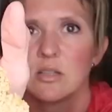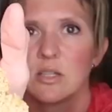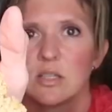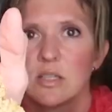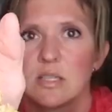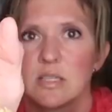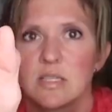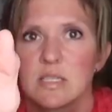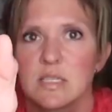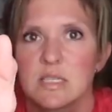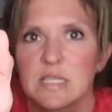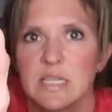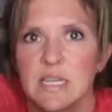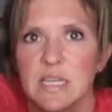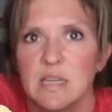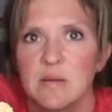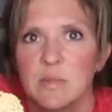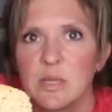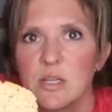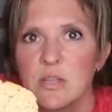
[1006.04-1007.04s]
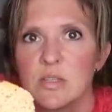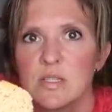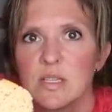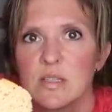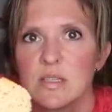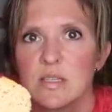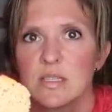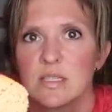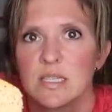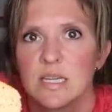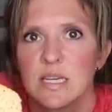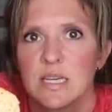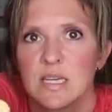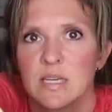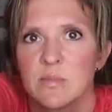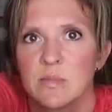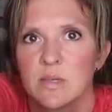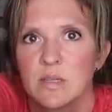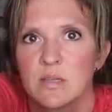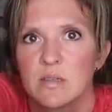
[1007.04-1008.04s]
Look at the steam, can you see the
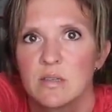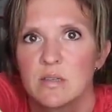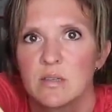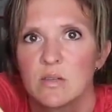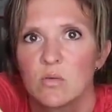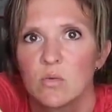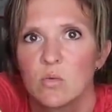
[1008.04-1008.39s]
steam?